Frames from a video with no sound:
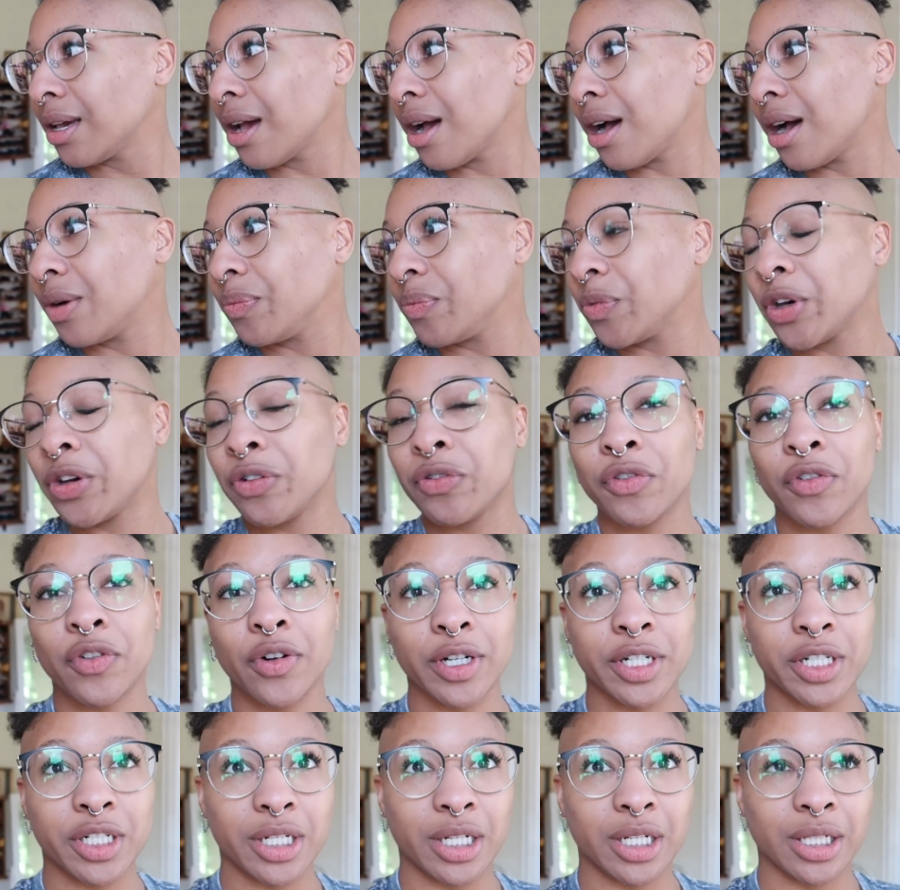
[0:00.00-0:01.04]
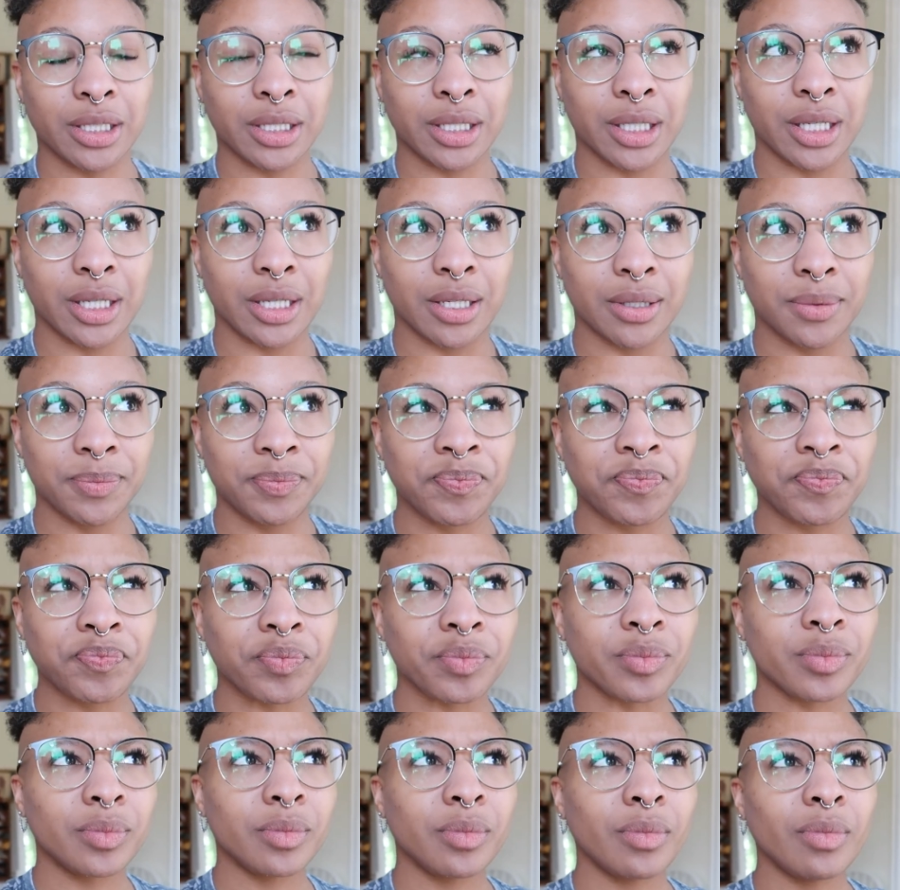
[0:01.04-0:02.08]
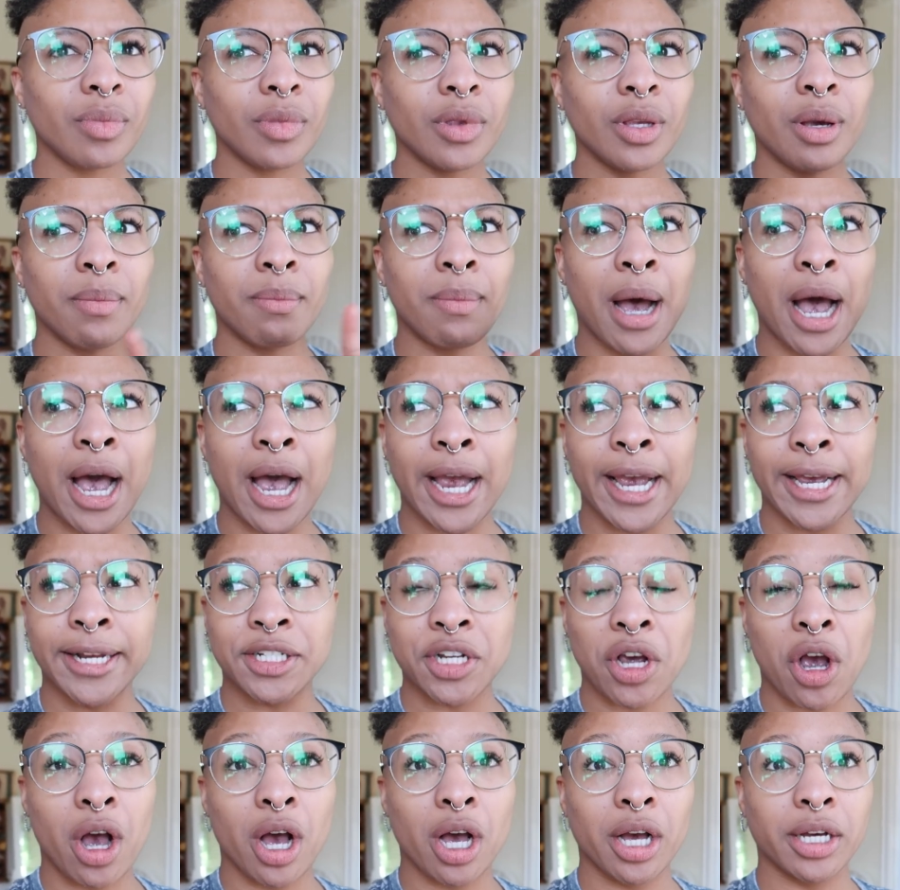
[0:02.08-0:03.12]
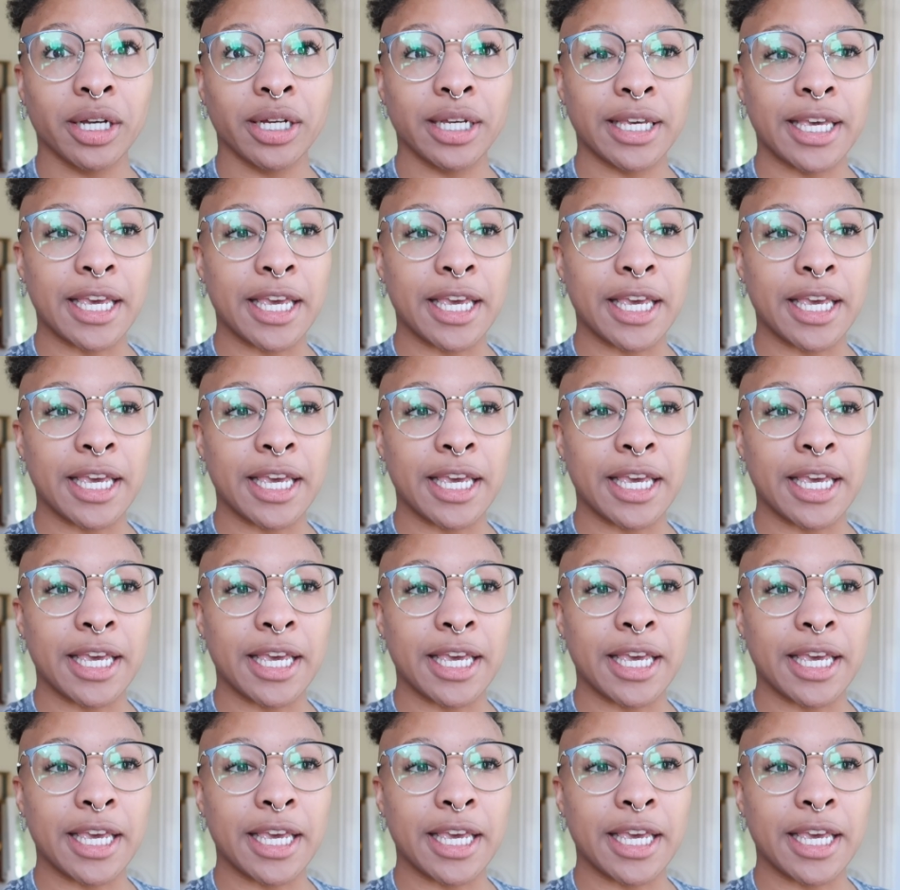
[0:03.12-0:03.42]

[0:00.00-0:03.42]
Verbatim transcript: Um, unfortunately, my dog